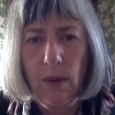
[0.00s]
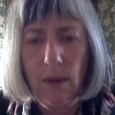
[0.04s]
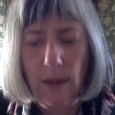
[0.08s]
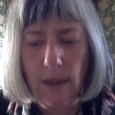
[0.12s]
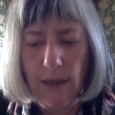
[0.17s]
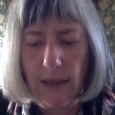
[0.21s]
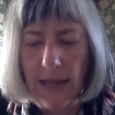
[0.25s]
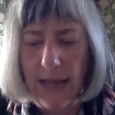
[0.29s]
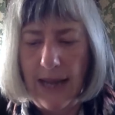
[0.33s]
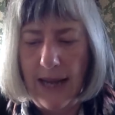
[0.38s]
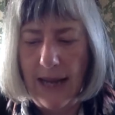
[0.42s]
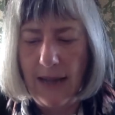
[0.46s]

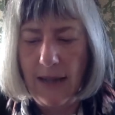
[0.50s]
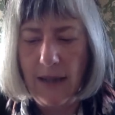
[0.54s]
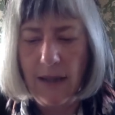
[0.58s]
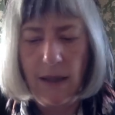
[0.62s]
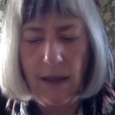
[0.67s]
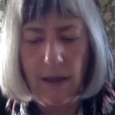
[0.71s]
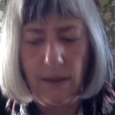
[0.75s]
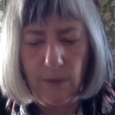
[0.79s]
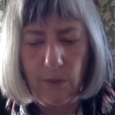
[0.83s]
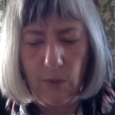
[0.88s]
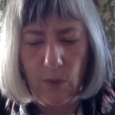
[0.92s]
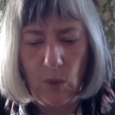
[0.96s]
Luck
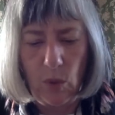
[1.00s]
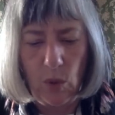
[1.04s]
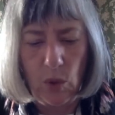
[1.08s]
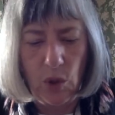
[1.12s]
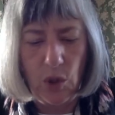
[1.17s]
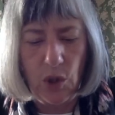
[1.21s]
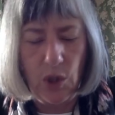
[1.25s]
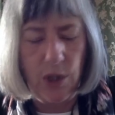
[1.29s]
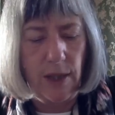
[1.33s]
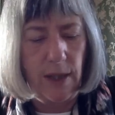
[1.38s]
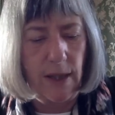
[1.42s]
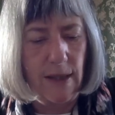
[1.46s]
and
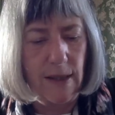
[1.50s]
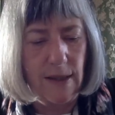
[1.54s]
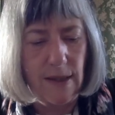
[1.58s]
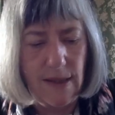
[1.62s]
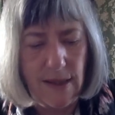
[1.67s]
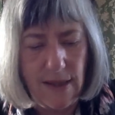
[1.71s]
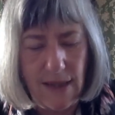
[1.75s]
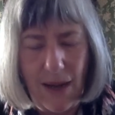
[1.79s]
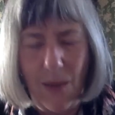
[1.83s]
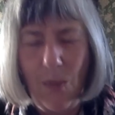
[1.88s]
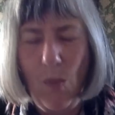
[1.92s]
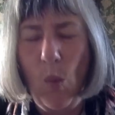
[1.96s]
fortune in
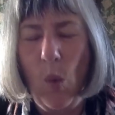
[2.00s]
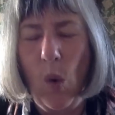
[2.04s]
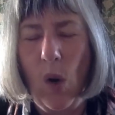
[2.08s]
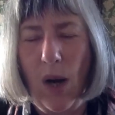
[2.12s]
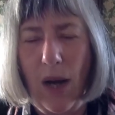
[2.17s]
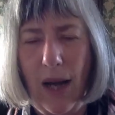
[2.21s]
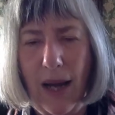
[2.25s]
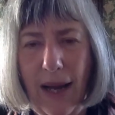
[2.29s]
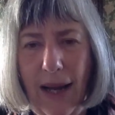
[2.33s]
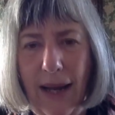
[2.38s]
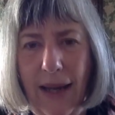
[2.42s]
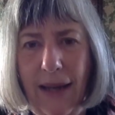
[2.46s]
some
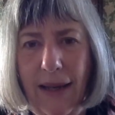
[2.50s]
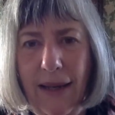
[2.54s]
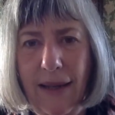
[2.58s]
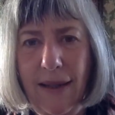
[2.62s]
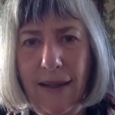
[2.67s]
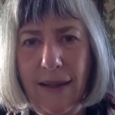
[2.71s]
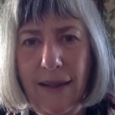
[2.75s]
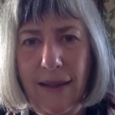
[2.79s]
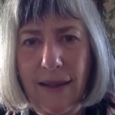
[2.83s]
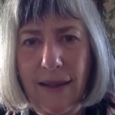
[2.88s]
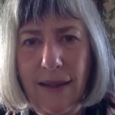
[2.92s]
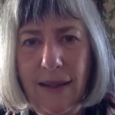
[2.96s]
way
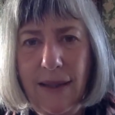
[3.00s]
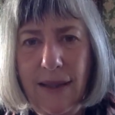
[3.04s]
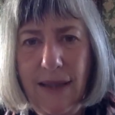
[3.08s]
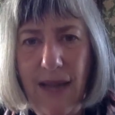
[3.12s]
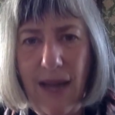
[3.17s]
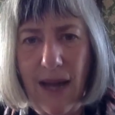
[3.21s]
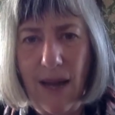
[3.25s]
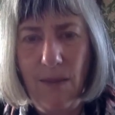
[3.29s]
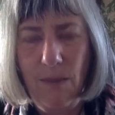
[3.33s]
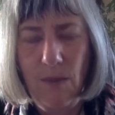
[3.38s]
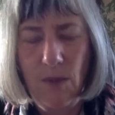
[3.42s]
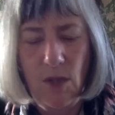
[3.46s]

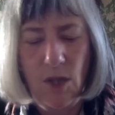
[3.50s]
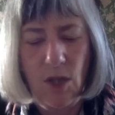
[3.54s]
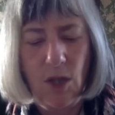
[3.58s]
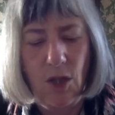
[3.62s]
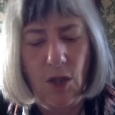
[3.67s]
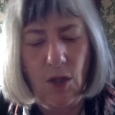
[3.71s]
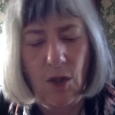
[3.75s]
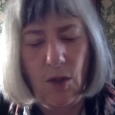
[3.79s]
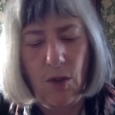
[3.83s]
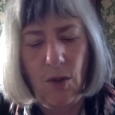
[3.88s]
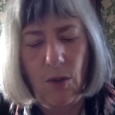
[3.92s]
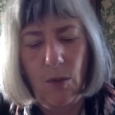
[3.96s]
comes to
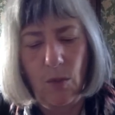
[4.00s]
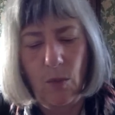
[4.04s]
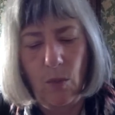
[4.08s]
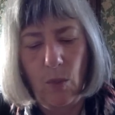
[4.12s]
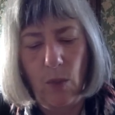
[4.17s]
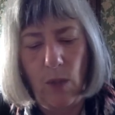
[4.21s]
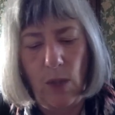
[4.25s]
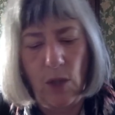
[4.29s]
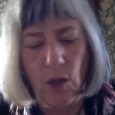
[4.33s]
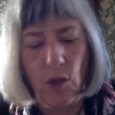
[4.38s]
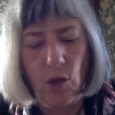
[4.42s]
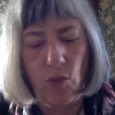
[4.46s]
you,
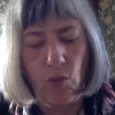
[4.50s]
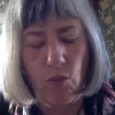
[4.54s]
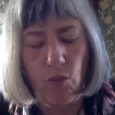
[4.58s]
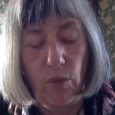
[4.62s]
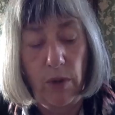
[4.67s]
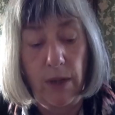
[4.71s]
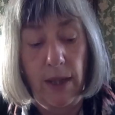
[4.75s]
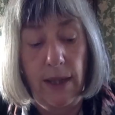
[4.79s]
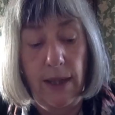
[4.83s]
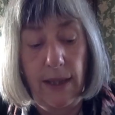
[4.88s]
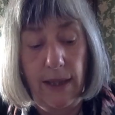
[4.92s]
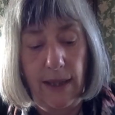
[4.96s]
which
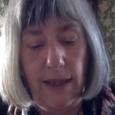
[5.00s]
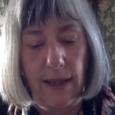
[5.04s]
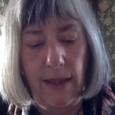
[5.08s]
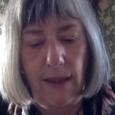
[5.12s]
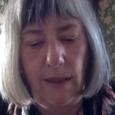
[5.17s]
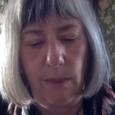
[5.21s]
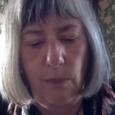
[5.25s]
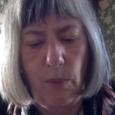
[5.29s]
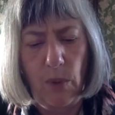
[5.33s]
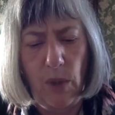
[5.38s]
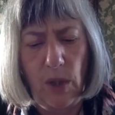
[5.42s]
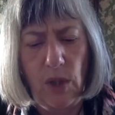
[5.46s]
really
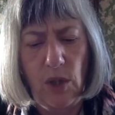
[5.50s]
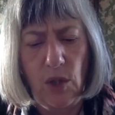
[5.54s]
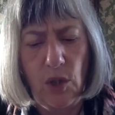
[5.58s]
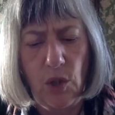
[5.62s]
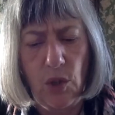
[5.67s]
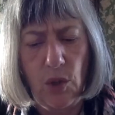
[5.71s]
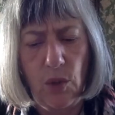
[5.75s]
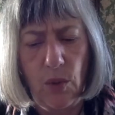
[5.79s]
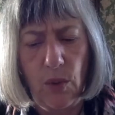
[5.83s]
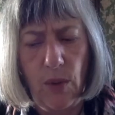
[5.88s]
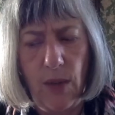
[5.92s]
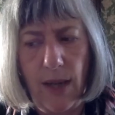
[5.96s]
brings
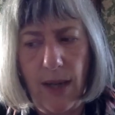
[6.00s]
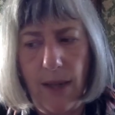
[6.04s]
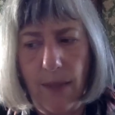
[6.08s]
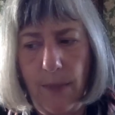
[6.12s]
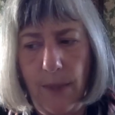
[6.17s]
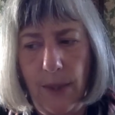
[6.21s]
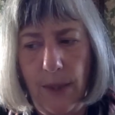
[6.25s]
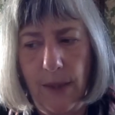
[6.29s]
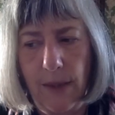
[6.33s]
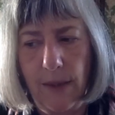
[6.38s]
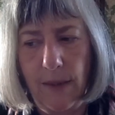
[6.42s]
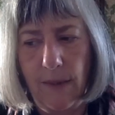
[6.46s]
you
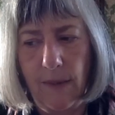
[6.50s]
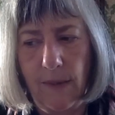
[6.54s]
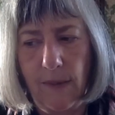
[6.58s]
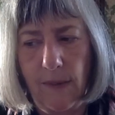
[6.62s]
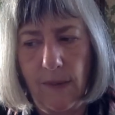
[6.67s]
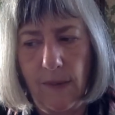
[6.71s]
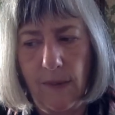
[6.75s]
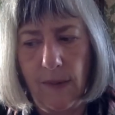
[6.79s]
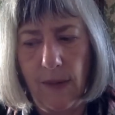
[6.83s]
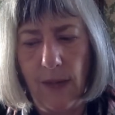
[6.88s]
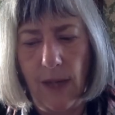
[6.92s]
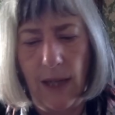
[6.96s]

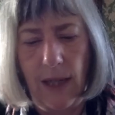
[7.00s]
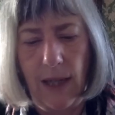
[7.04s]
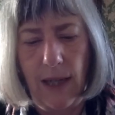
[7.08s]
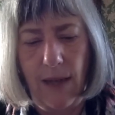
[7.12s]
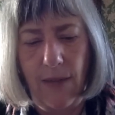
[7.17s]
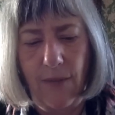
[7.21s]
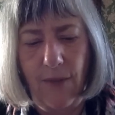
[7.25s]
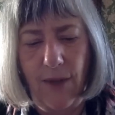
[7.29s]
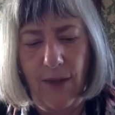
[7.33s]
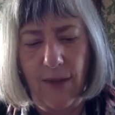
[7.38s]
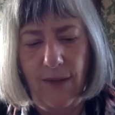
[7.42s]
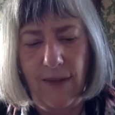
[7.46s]
happiness. I
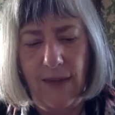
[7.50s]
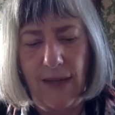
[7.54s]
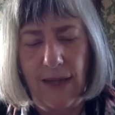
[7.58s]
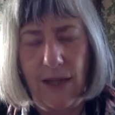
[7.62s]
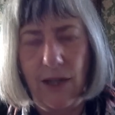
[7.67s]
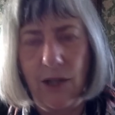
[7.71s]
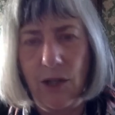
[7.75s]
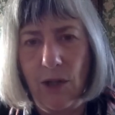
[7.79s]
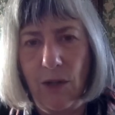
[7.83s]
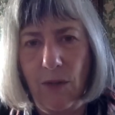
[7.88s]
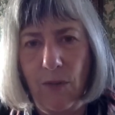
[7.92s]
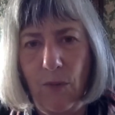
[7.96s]
love this
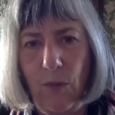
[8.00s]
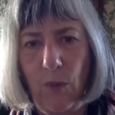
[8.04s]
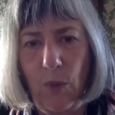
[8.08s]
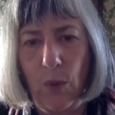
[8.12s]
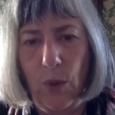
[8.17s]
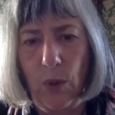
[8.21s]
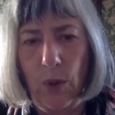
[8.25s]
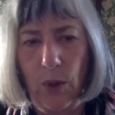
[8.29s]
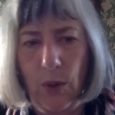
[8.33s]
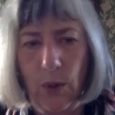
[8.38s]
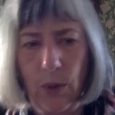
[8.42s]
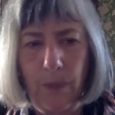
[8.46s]
energy for
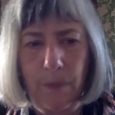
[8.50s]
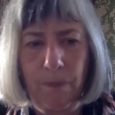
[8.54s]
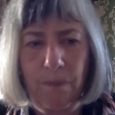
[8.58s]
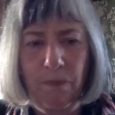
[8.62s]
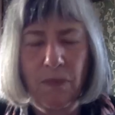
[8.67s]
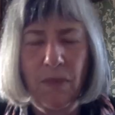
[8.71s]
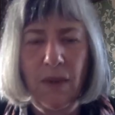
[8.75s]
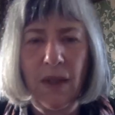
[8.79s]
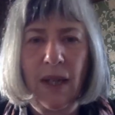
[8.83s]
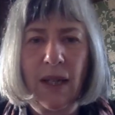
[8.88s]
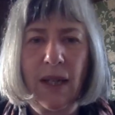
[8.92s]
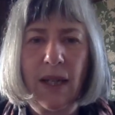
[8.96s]
you
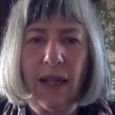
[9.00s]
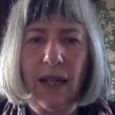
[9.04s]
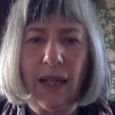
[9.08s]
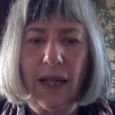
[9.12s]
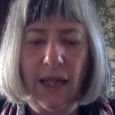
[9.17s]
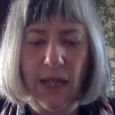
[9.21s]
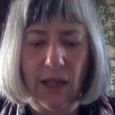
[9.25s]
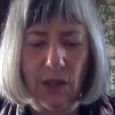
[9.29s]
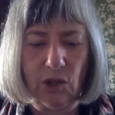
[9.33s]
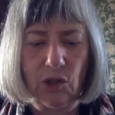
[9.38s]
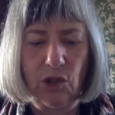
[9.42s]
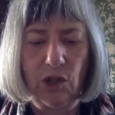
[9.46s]

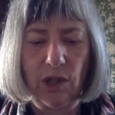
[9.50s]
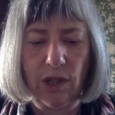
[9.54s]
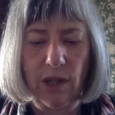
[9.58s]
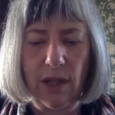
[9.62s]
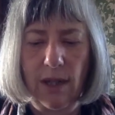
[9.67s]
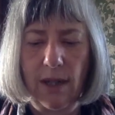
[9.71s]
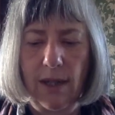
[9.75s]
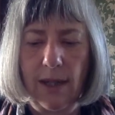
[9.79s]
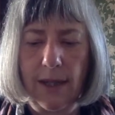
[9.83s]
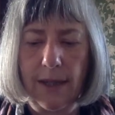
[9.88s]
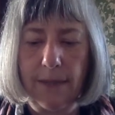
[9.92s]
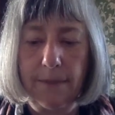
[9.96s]
in
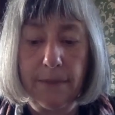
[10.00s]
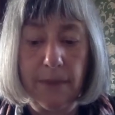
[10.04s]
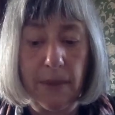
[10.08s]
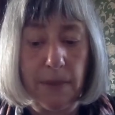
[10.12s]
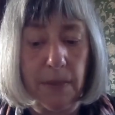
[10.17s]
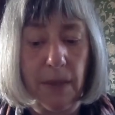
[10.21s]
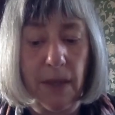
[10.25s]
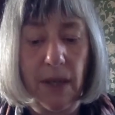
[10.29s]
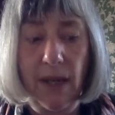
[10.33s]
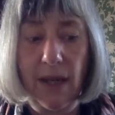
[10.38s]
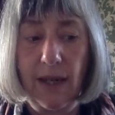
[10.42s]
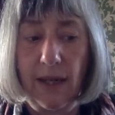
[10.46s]
July. I'm
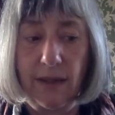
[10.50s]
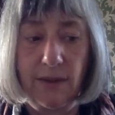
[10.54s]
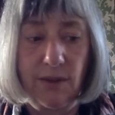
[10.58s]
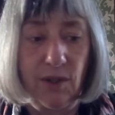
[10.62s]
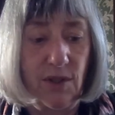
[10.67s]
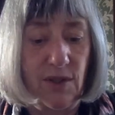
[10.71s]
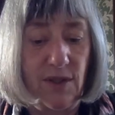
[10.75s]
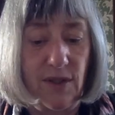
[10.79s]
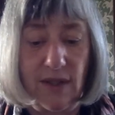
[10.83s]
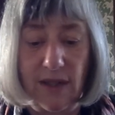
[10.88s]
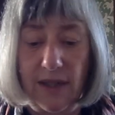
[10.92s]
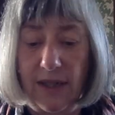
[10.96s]
going to
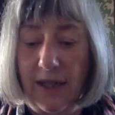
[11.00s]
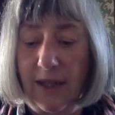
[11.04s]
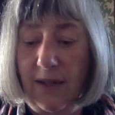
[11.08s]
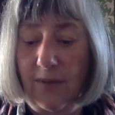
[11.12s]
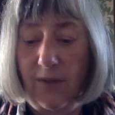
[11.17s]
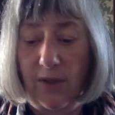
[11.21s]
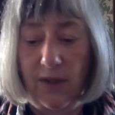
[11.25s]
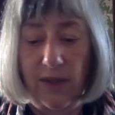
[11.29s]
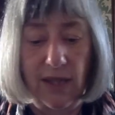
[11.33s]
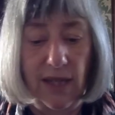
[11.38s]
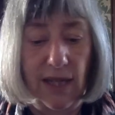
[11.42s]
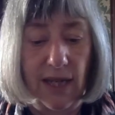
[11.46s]
just leave
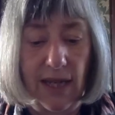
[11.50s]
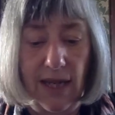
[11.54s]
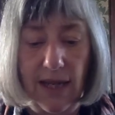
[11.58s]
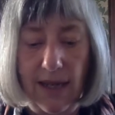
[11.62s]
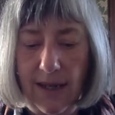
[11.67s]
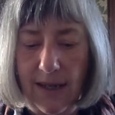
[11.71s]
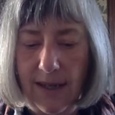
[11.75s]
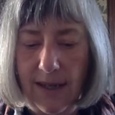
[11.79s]
it there.